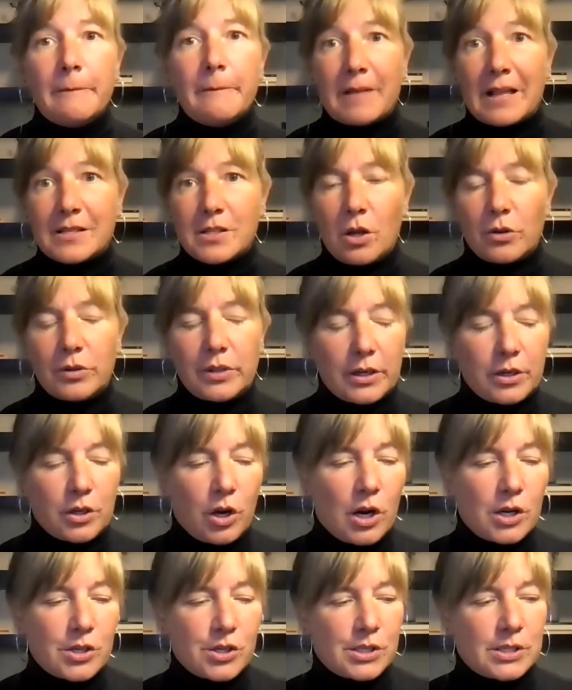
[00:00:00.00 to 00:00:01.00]
That's all done
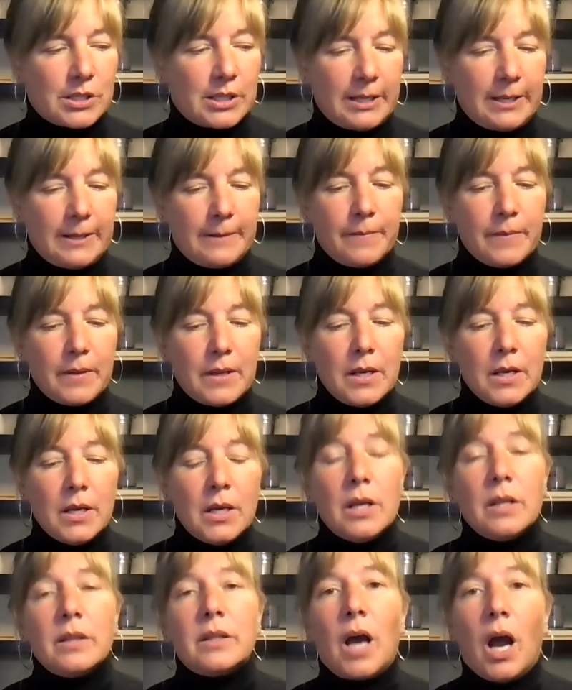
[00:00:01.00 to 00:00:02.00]
consciously.
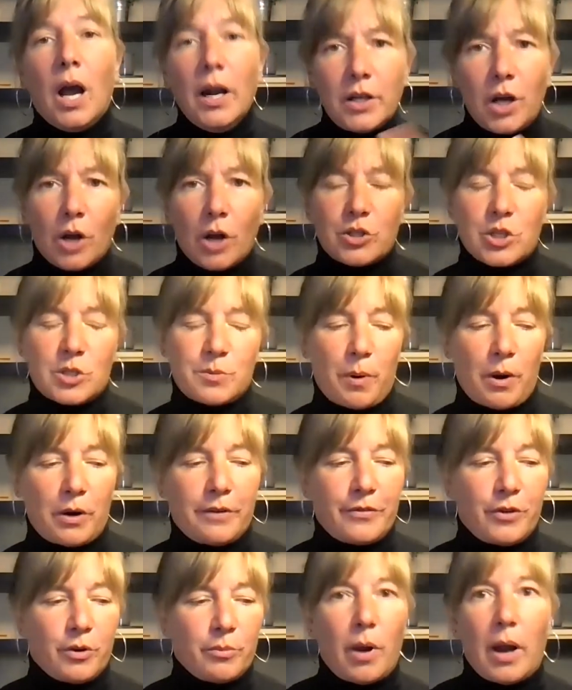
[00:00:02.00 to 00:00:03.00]
The unconscious part
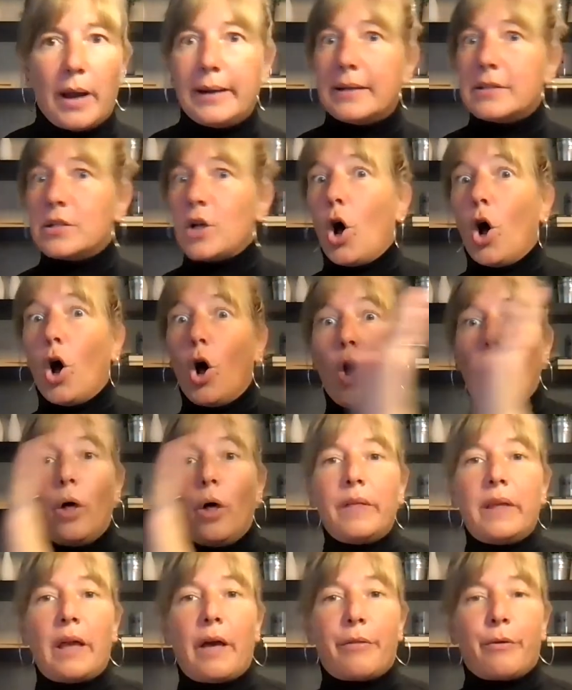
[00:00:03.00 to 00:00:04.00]
of your mind is all
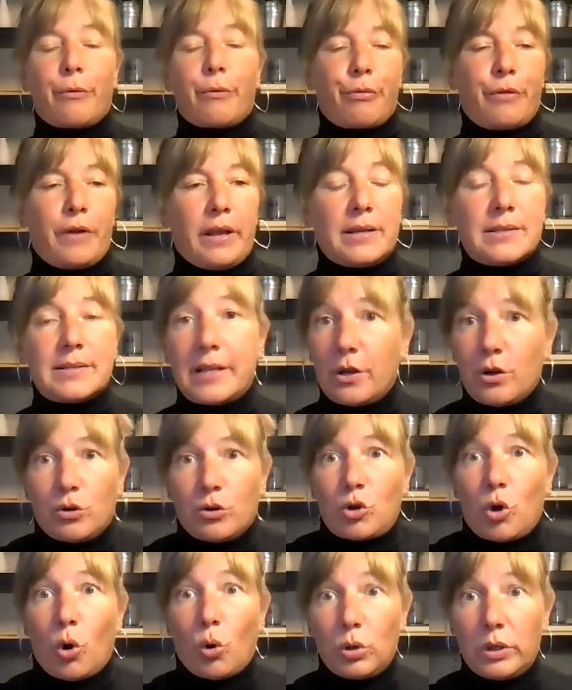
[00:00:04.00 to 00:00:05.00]
the other things that you're
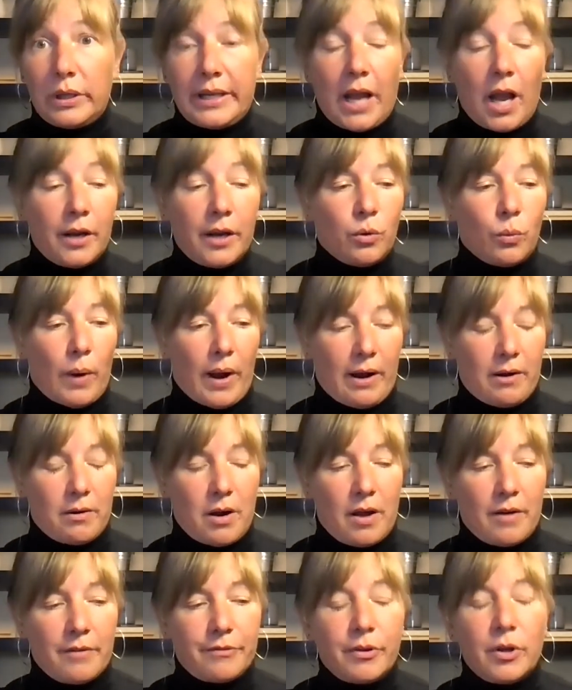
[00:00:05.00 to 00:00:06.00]
totally
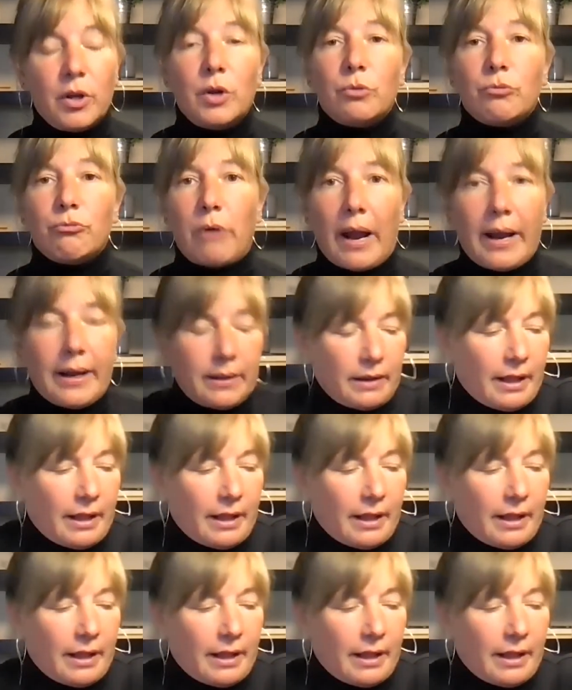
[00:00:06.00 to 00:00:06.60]
unaware of, right?